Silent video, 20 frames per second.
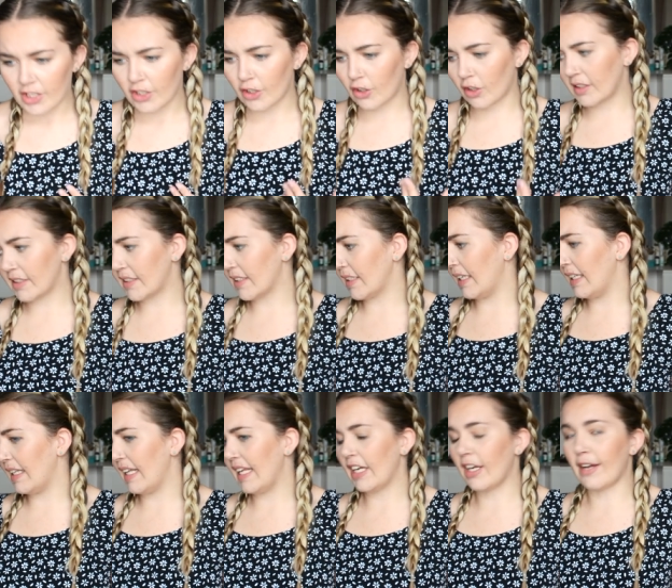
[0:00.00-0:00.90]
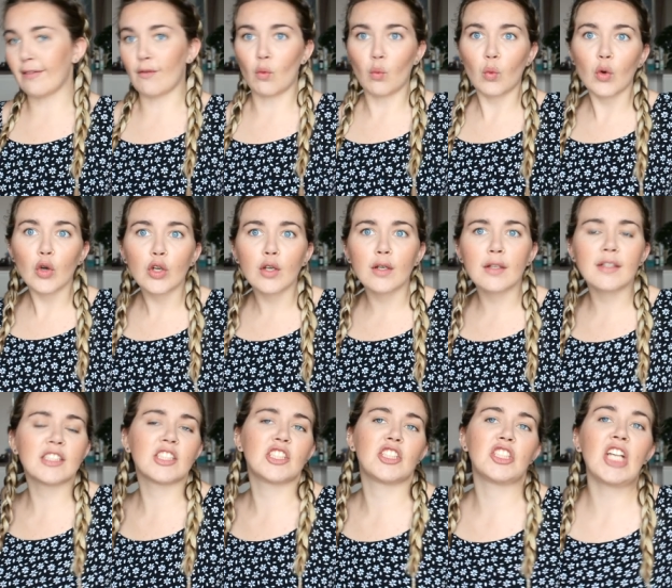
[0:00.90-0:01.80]
constantly leaning over
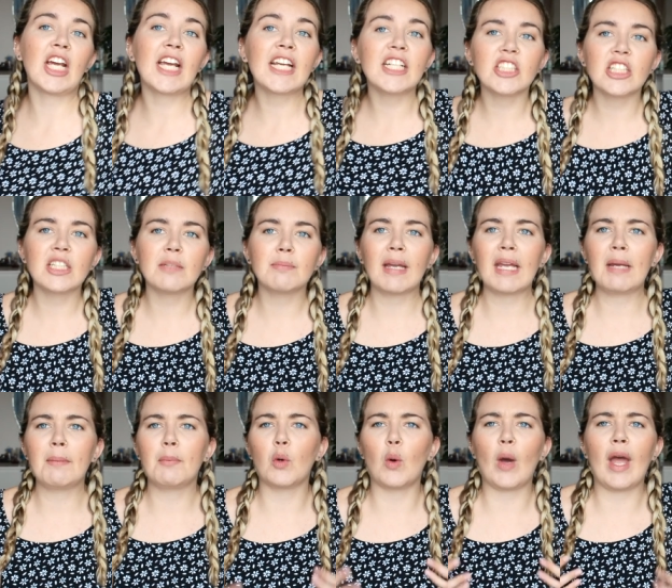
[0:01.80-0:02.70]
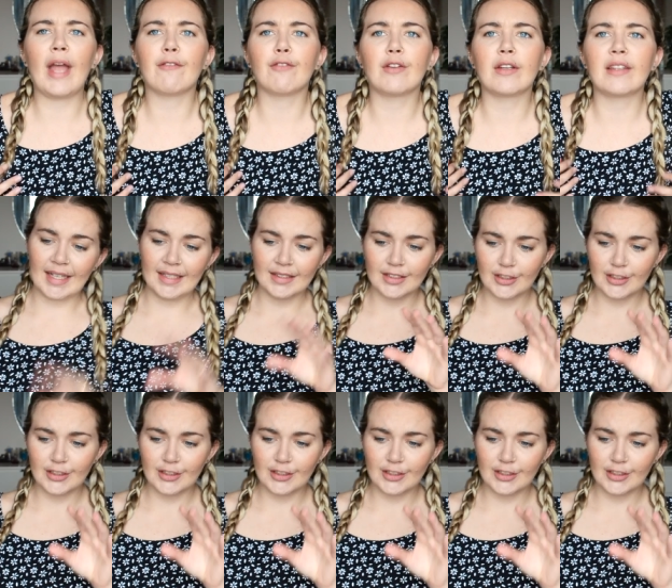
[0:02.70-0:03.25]
wounds, changing people, everything.